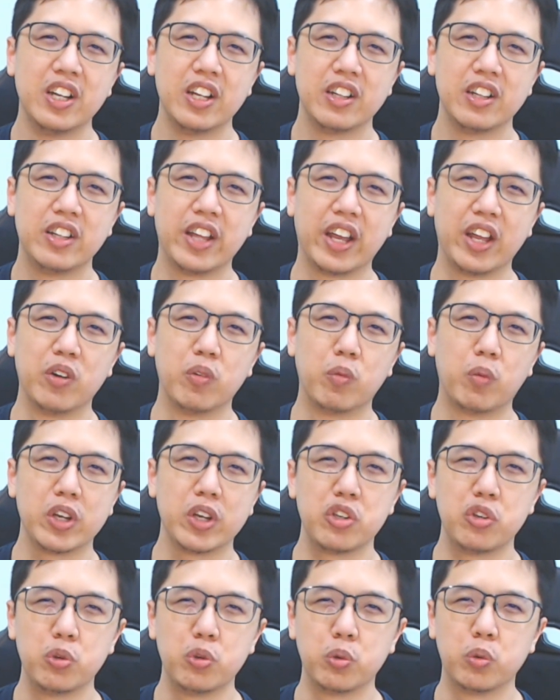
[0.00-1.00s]
than
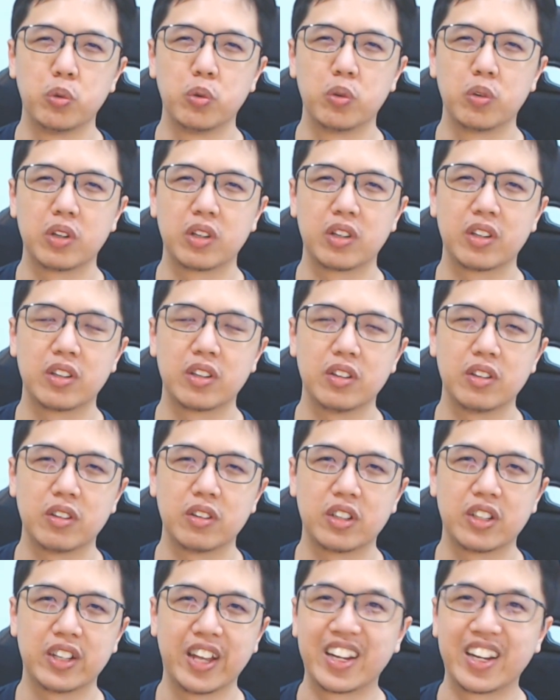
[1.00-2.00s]
what you
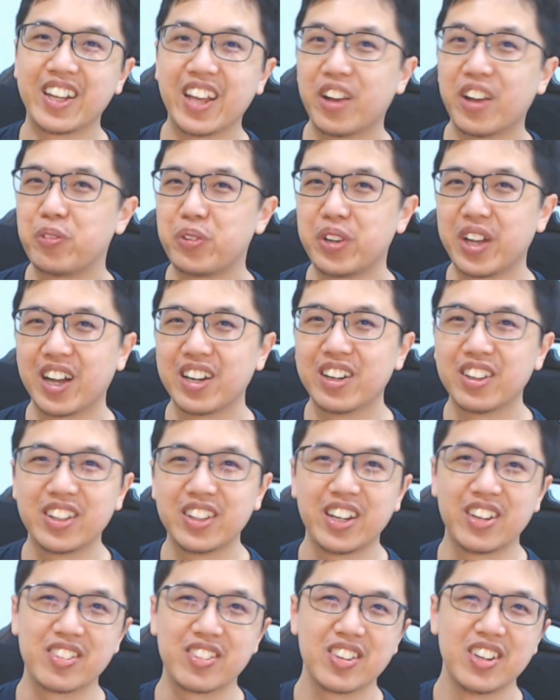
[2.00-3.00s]
can get with other
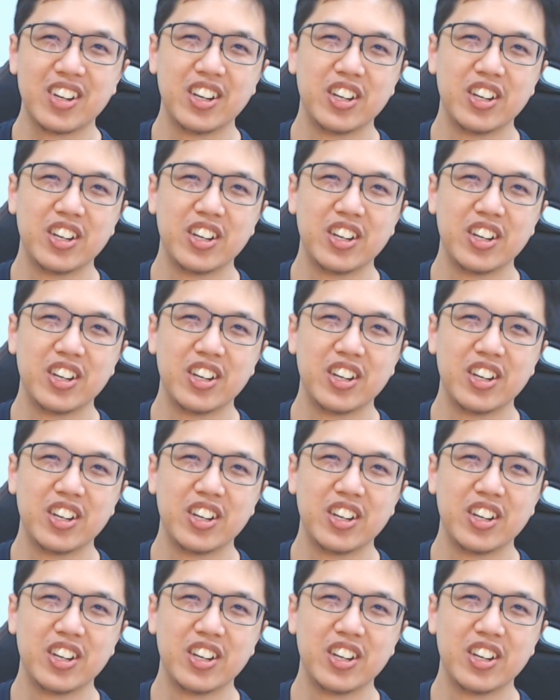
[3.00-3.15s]
things.